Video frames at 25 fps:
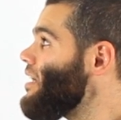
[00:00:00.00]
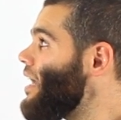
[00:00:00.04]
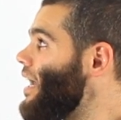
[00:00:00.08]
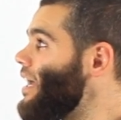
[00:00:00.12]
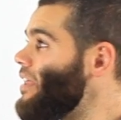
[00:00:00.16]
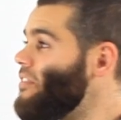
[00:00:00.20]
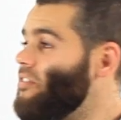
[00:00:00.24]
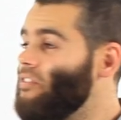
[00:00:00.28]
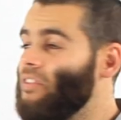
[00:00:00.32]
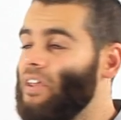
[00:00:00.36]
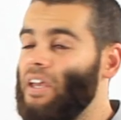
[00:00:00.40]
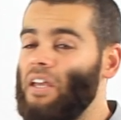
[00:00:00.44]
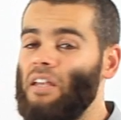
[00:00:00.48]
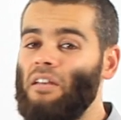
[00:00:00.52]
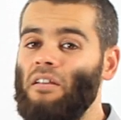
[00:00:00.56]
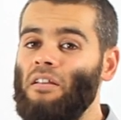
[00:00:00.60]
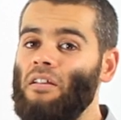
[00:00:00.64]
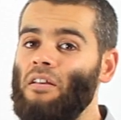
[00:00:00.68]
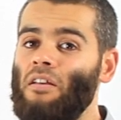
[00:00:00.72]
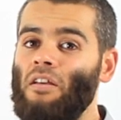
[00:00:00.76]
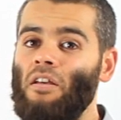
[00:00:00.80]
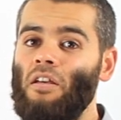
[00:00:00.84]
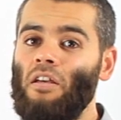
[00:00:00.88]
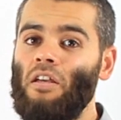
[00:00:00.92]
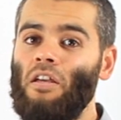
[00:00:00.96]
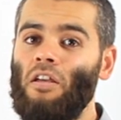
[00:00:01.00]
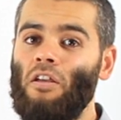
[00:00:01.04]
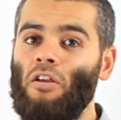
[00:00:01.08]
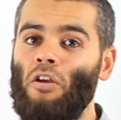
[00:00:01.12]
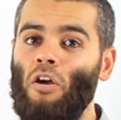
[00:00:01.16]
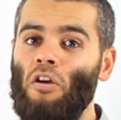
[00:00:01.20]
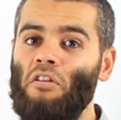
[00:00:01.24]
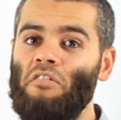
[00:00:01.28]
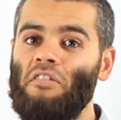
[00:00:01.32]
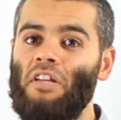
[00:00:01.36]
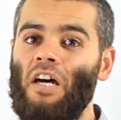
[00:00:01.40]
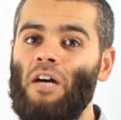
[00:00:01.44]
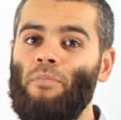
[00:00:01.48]
And then it
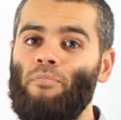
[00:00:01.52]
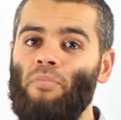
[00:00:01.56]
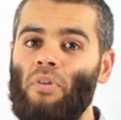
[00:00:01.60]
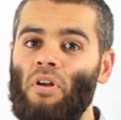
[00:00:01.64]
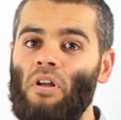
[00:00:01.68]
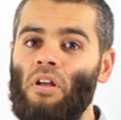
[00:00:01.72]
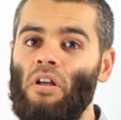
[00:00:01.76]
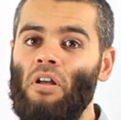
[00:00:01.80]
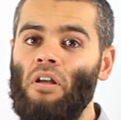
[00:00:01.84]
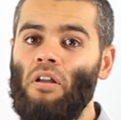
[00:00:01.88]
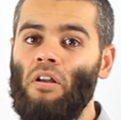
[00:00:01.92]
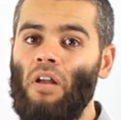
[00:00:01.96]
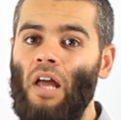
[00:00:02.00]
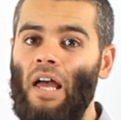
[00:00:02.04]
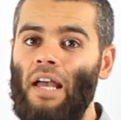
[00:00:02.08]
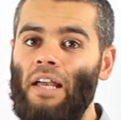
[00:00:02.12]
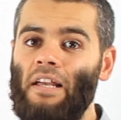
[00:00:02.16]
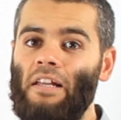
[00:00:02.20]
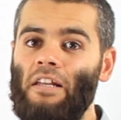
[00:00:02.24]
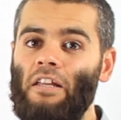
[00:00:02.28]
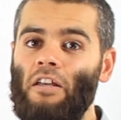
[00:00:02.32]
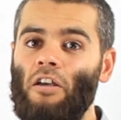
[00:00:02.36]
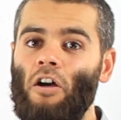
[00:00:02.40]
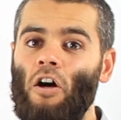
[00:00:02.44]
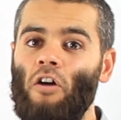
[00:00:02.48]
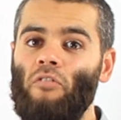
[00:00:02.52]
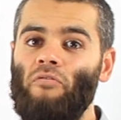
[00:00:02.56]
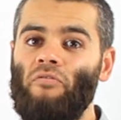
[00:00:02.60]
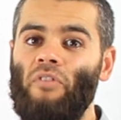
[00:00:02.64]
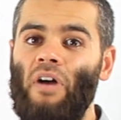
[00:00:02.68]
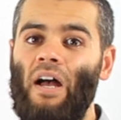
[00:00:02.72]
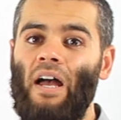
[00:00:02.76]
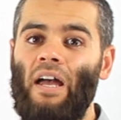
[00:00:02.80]
goes up likely of